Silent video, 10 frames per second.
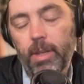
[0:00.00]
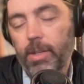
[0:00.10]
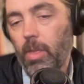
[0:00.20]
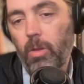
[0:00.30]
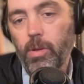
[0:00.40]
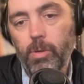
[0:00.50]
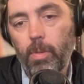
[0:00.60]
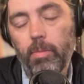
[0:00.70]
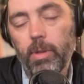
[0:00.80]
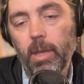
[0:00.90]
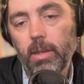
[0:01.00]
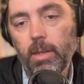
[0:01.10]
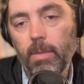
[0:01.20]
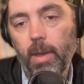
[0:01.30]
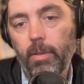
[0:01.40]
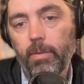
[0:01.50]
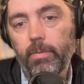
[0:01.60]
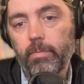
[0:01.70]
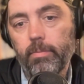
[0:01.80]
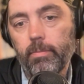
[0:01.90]
because otherwise we would get an email.
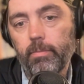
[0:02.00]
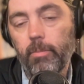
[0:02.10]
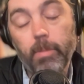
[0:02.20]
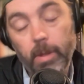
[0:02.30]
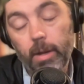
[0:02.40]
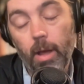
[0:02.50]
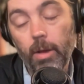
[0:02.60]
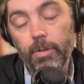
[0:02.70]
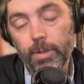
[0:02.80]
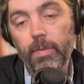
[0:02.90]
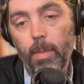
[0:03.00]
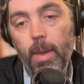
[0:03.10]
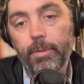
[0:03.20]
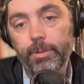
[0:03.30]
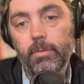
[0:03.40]
We would get hundreds of emails.